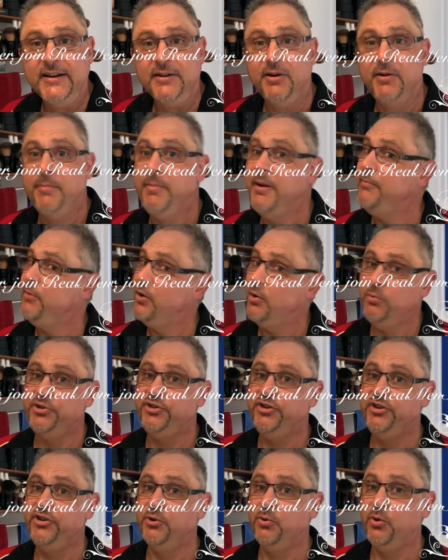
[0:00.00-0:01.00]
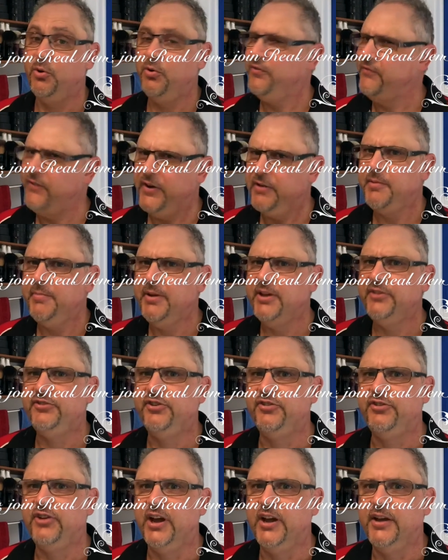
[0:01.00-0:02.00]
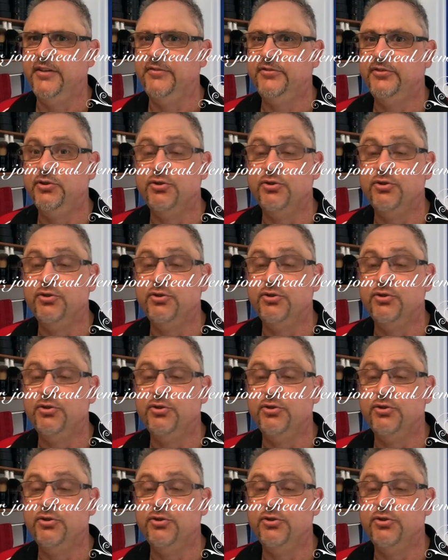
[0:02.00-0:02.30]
Remember, I'm wishing you all the very best of shaves.